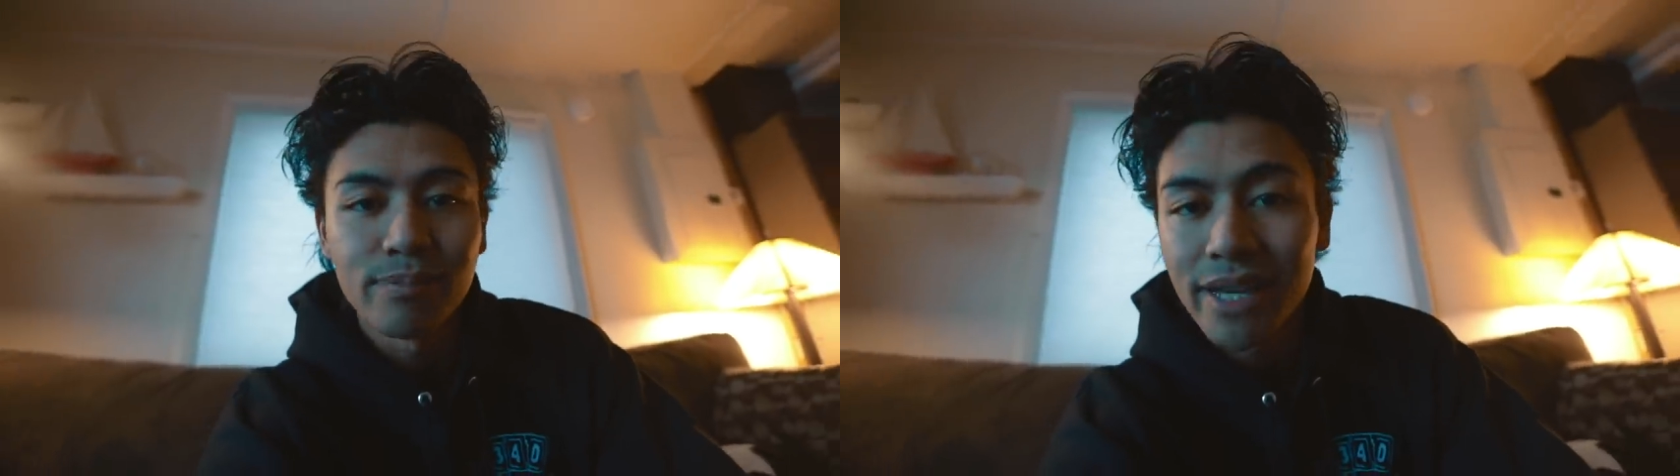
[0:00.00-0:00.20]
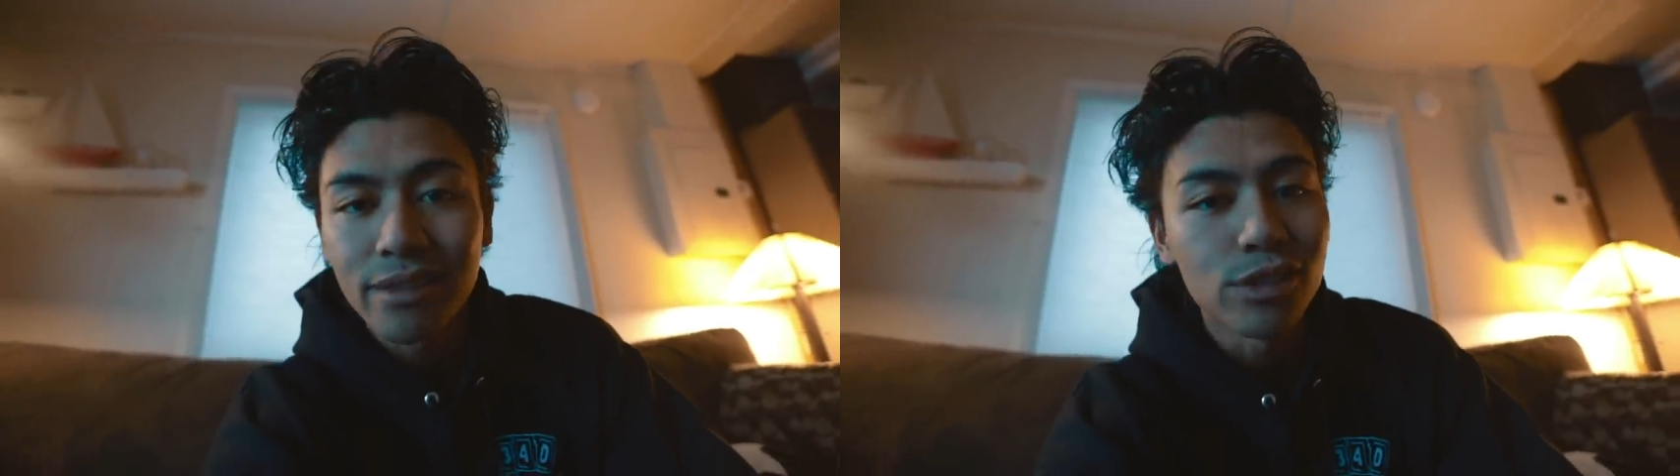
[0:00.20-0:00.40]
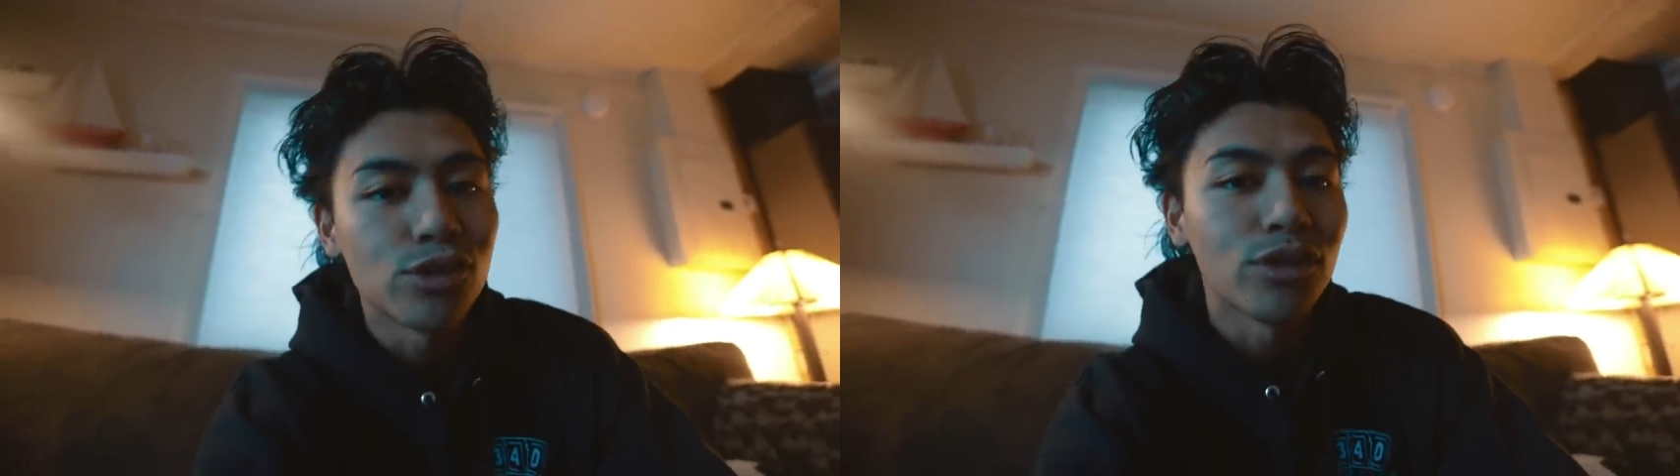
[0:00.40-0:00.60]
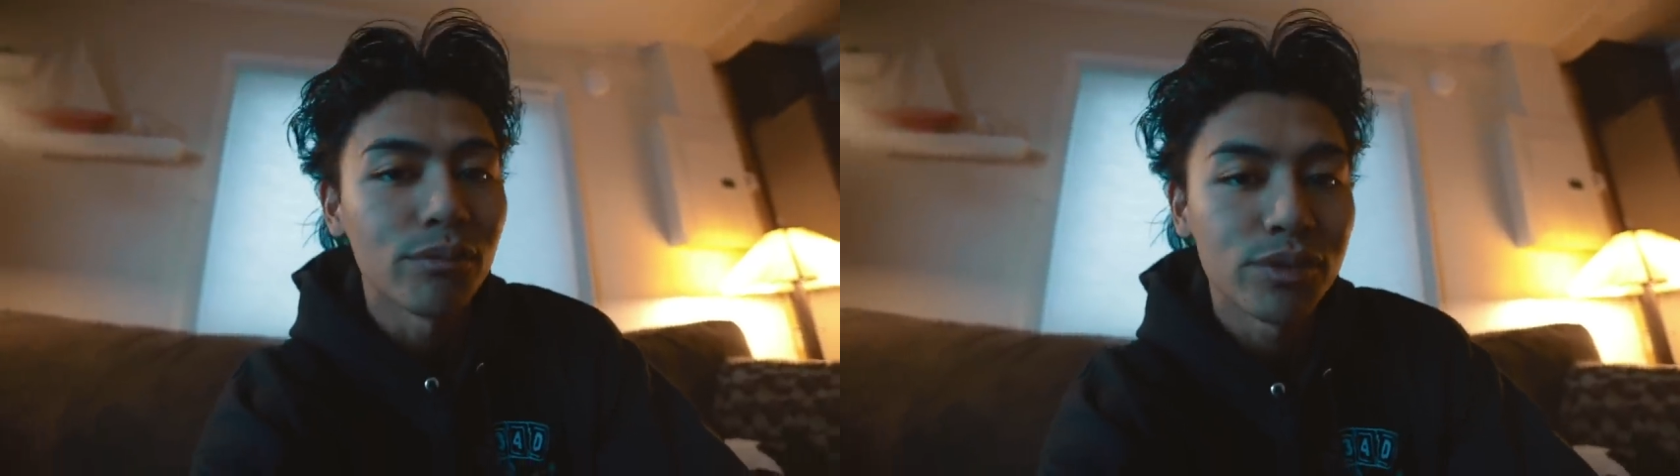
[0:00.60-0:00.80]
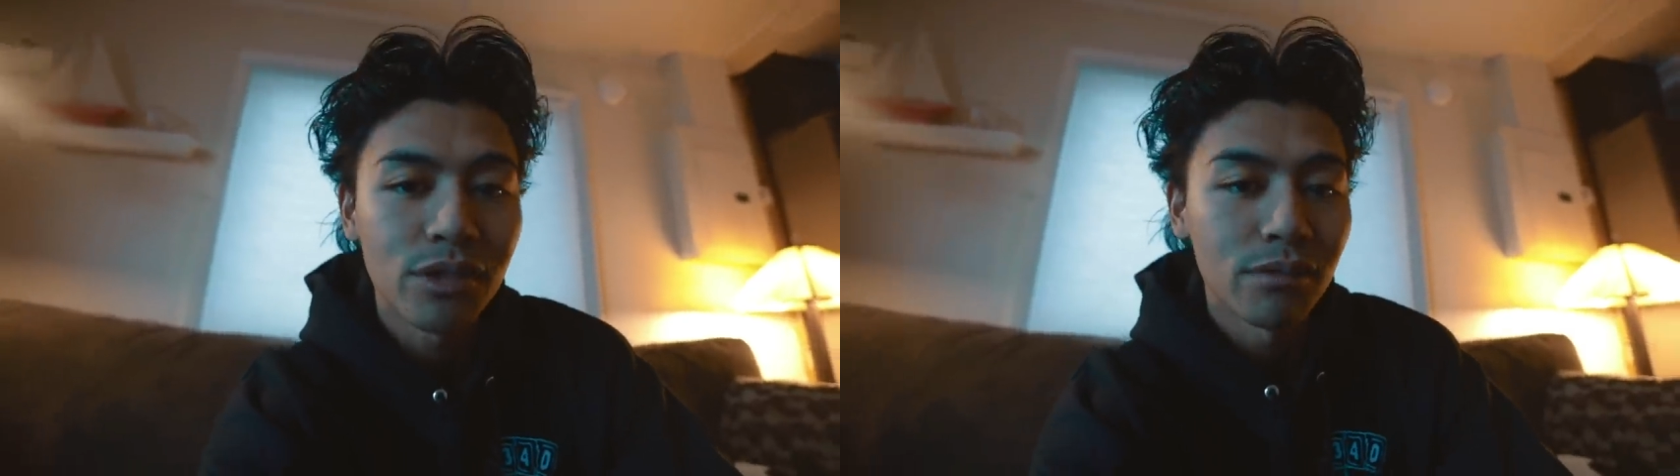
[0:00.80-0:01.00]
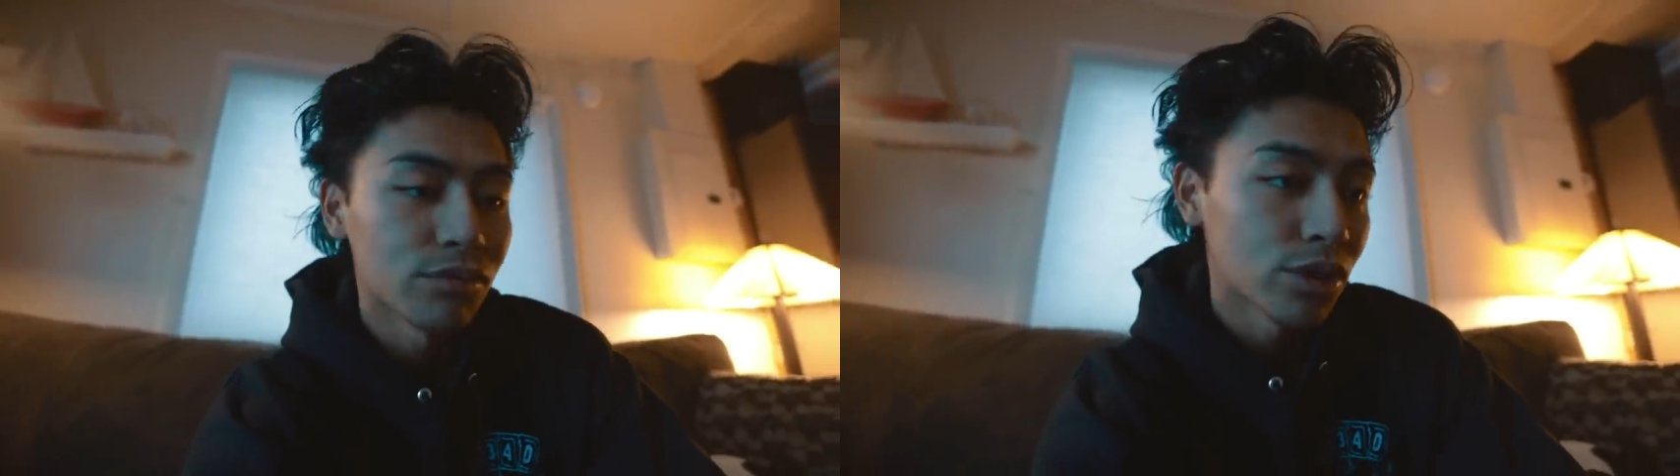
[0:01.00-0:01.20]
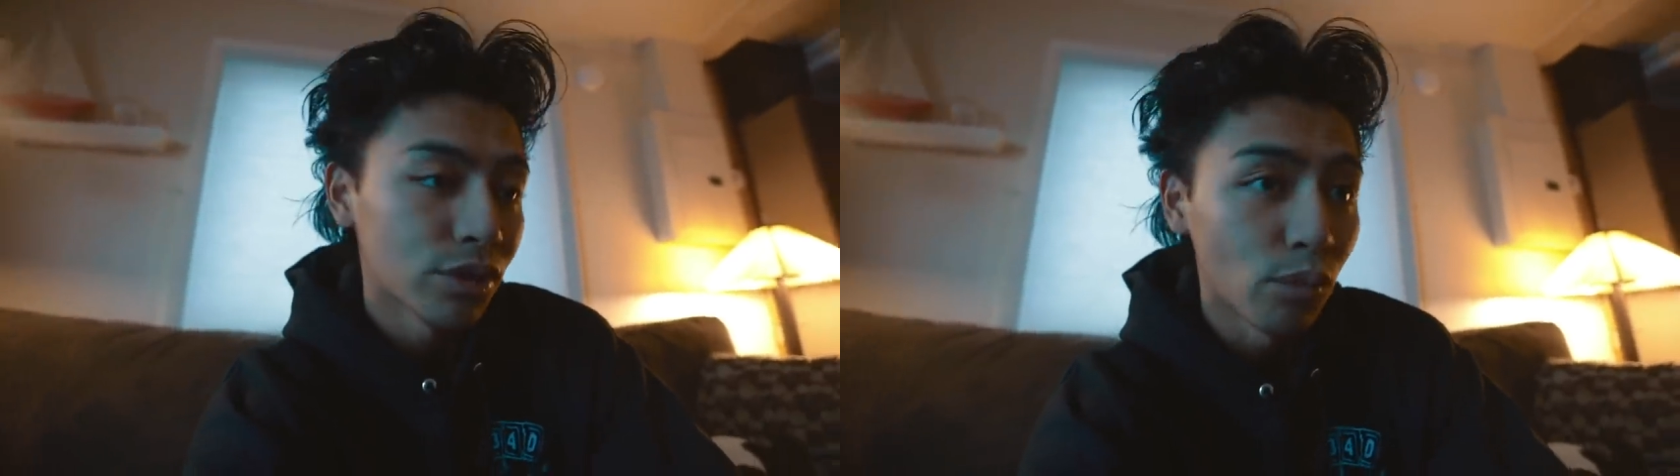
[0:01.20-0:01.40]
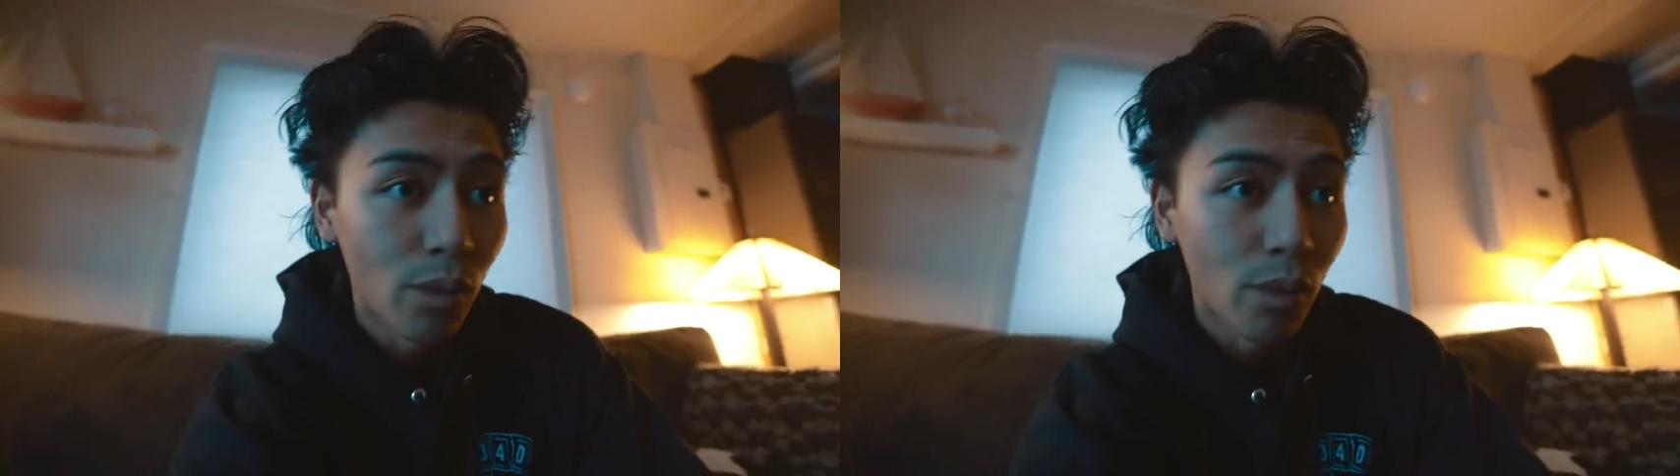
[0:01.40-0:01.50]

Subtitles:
make their dreams come true,